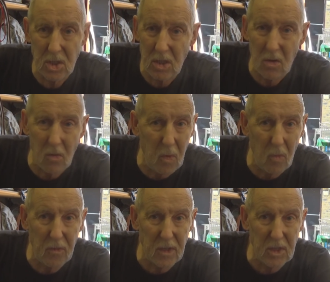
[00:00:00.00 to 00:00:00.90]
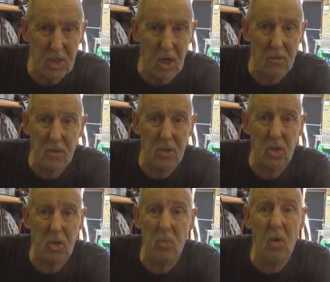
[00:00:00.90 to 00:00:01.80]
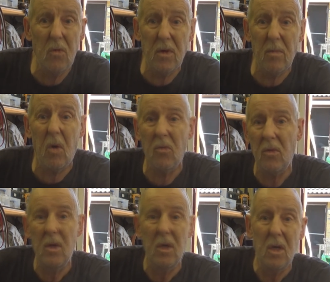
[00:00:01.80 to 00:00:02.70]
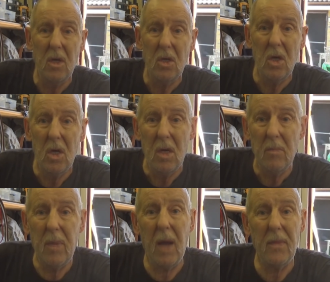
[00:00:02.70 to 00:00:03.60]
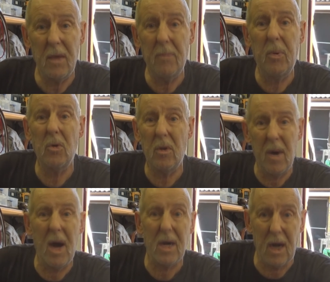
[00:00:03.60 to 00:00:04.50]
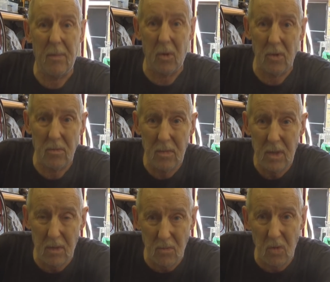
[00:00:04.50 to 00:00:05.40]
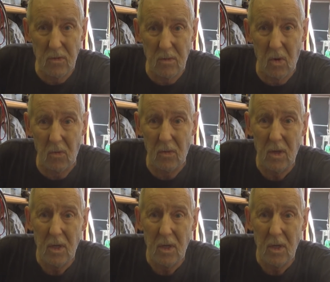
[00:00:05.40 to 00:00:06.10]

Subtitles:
They're not bought for themselves. They're just moving them on, but they're putting a markup on them and moving them on.